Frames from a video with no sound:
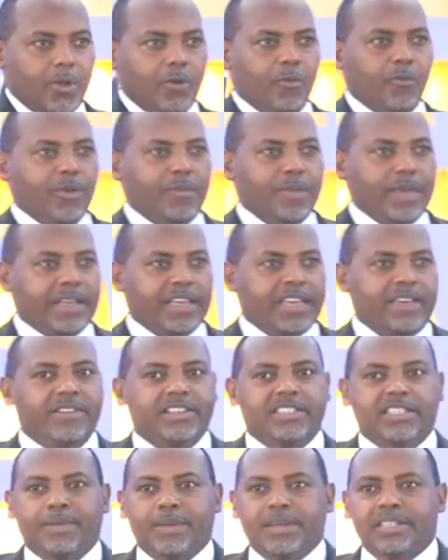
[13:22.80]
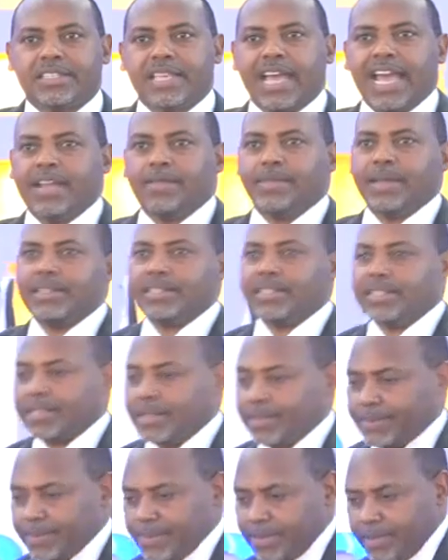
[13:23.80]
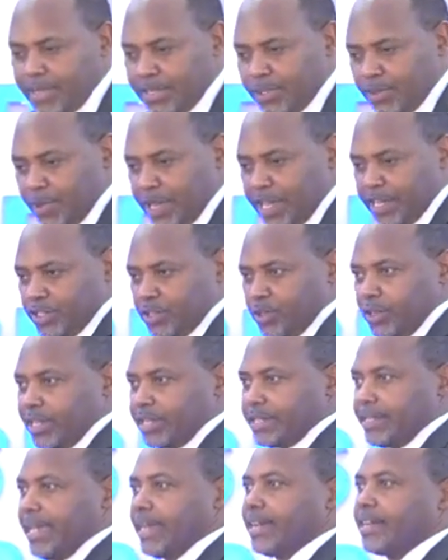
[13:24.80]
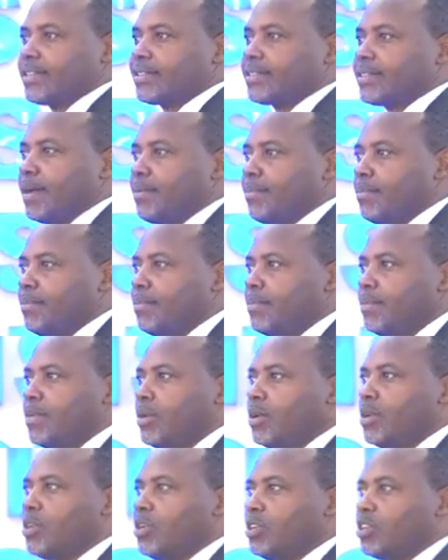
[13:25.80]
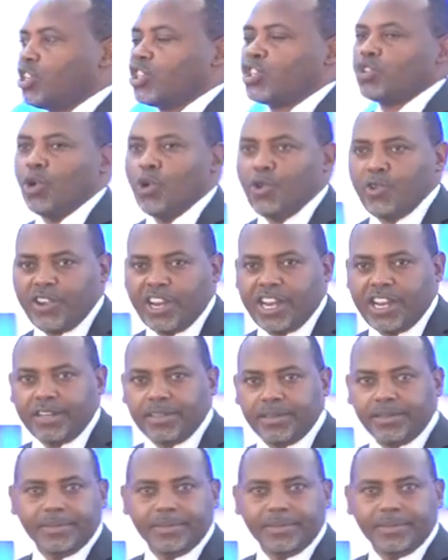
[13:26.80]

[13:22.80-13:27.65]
We've been given some assignment this week to take some story.